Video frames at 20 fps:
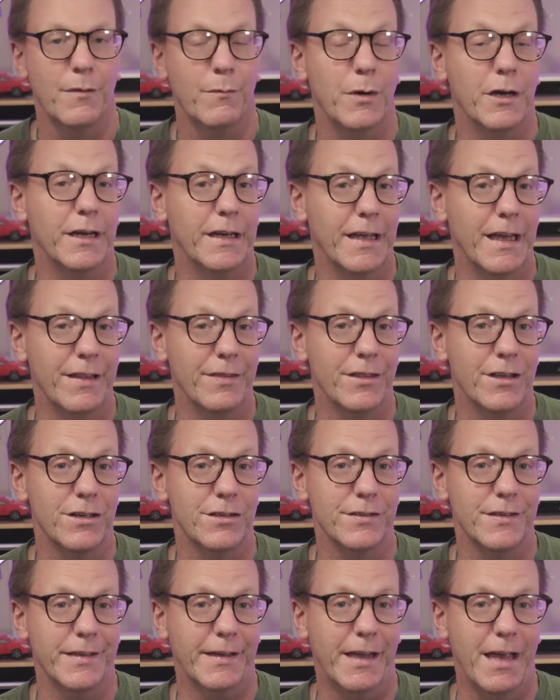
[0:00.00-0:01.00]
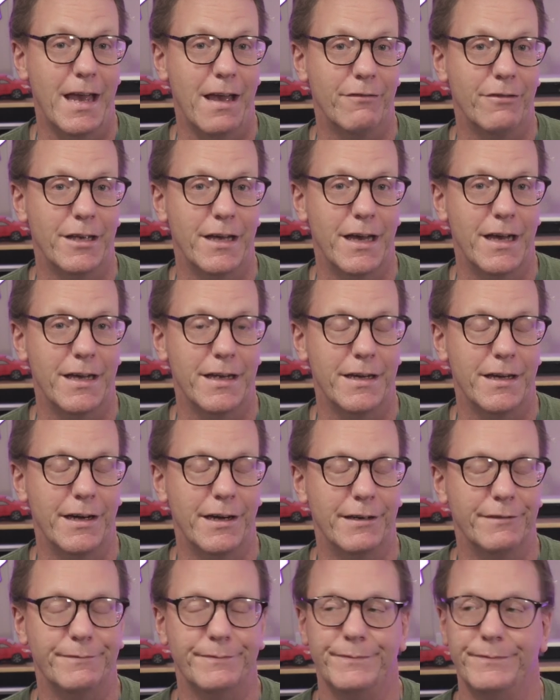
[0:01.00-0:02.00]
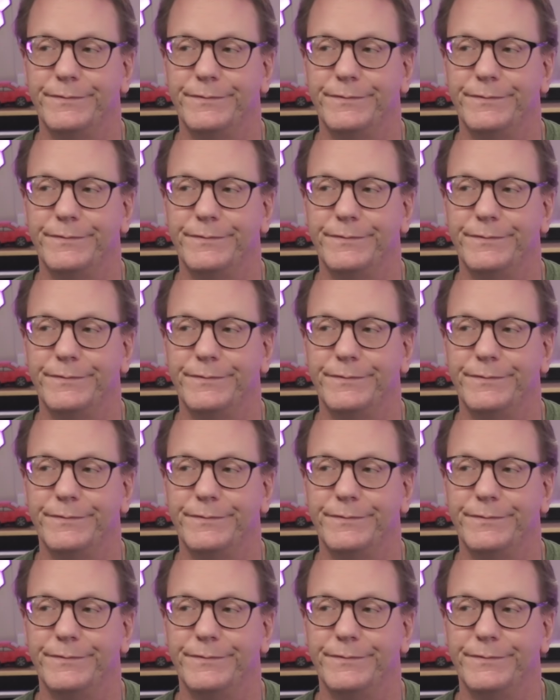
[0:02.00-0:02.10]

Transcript: But again, there's a caveat here.